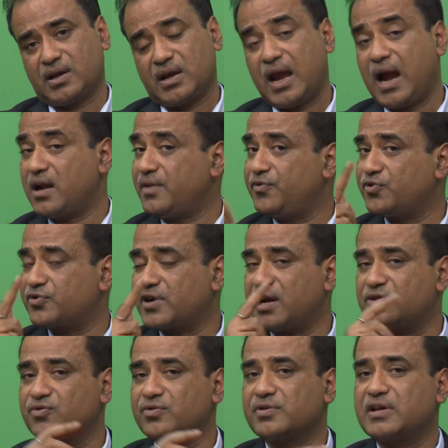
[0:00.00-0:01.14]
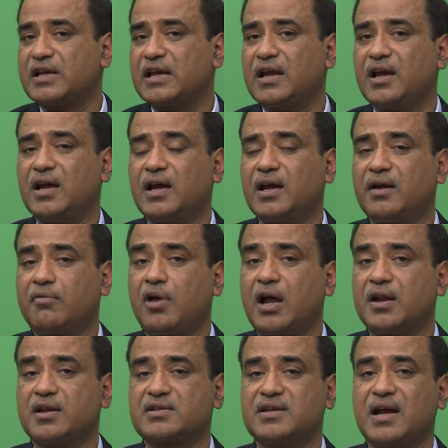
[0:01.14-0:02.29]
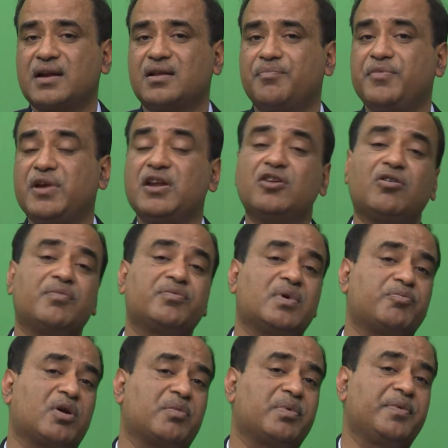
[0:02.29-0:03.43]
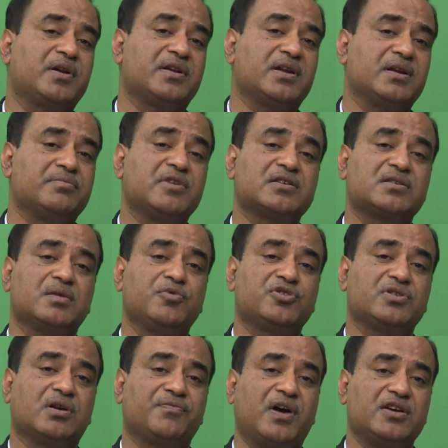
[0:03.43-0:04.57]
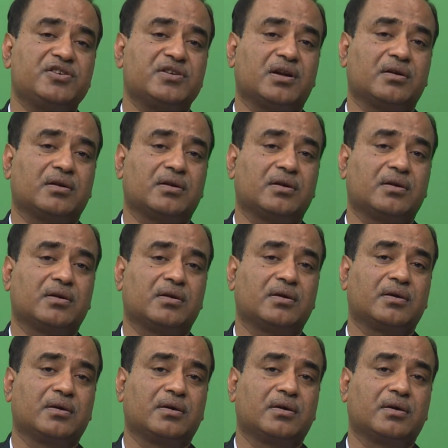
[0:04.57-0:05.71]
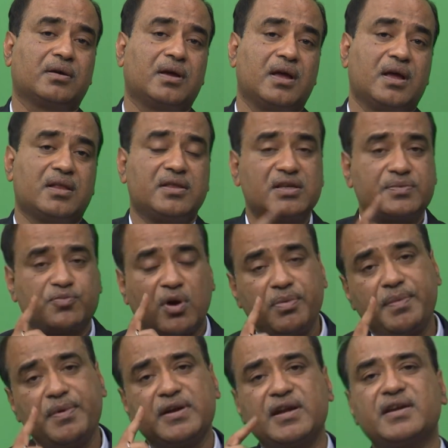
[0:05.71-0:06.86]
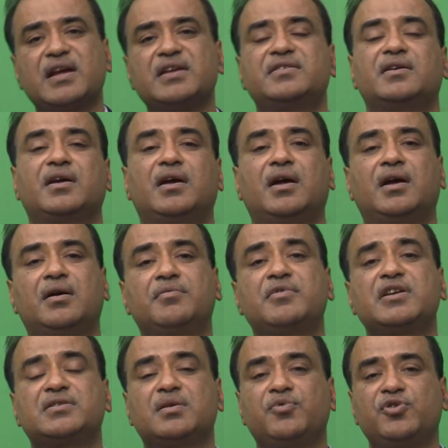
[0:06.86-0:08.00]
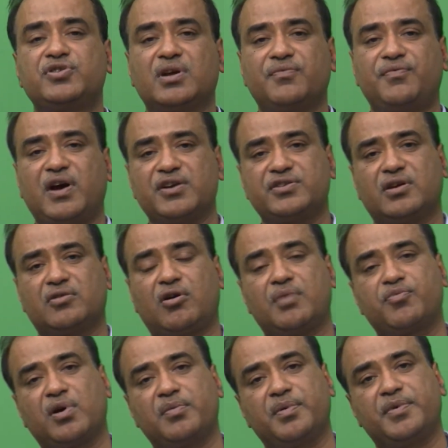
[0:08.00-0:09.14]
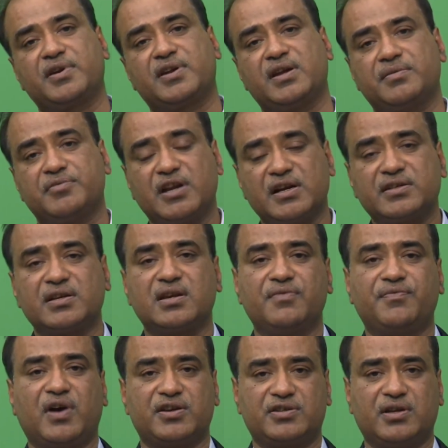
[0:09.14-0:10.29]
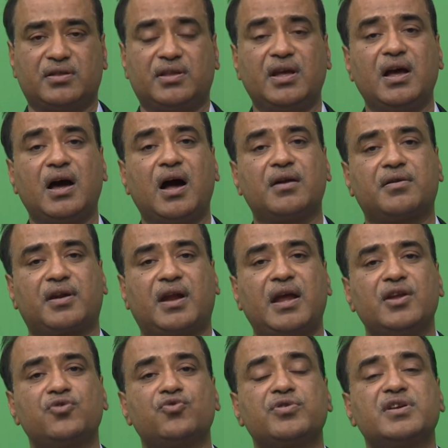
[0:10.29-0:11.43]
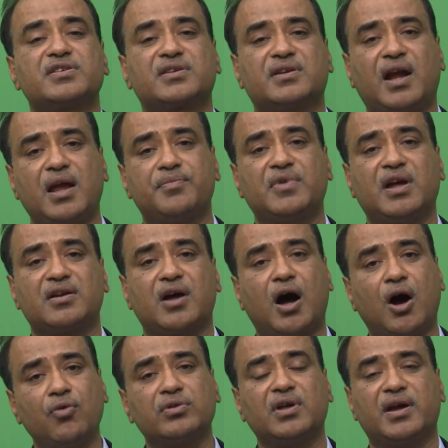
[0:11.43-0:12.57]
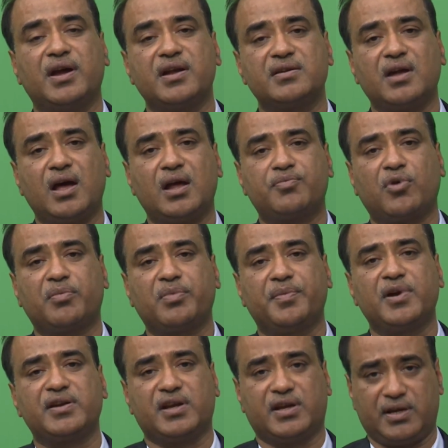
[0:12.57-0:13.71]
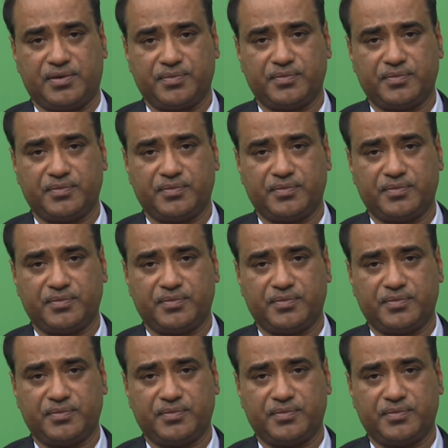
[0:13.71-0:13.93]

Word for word: And if you try to uh, understand the meaning of the probability distribution function, this probability uh, distribution function or probability density function, they are trying to describe that how the entire probability